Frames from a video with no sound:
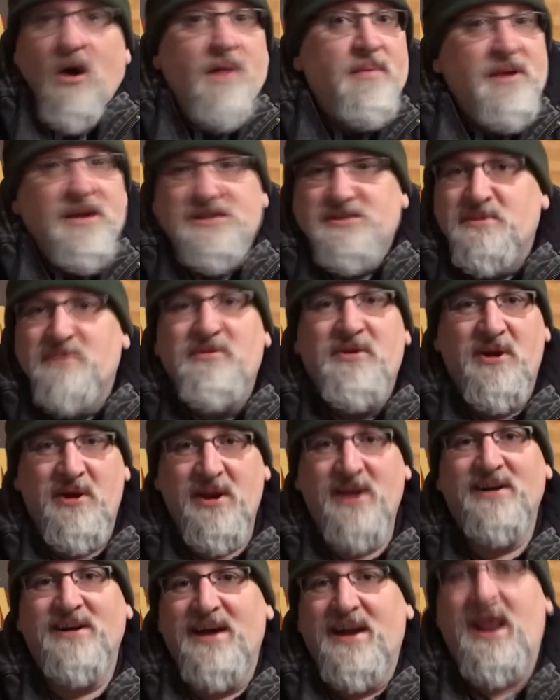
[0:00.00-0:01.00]
it makes me
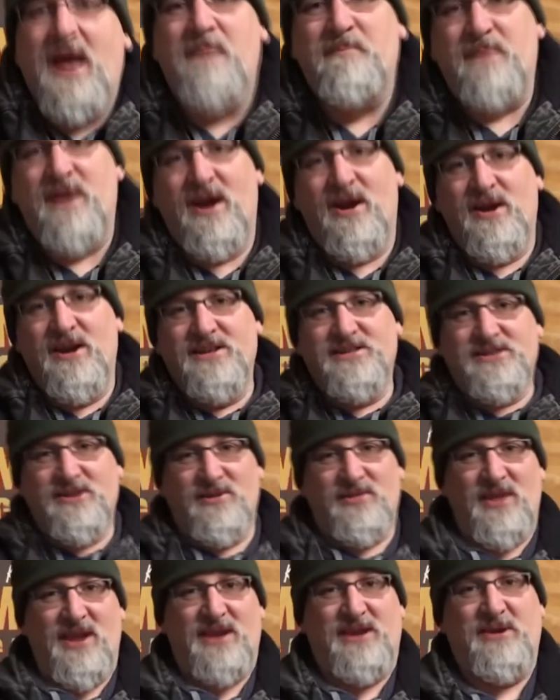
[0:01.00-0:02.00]
very glad I'm married, so
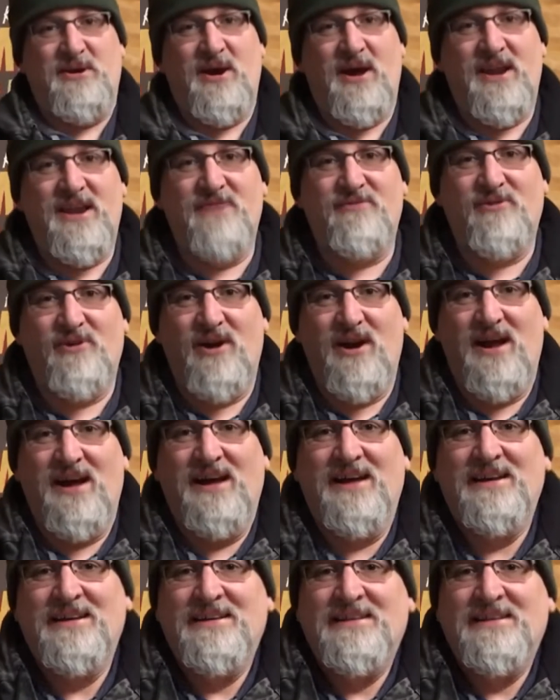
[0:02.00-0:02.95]
thank you, honey, for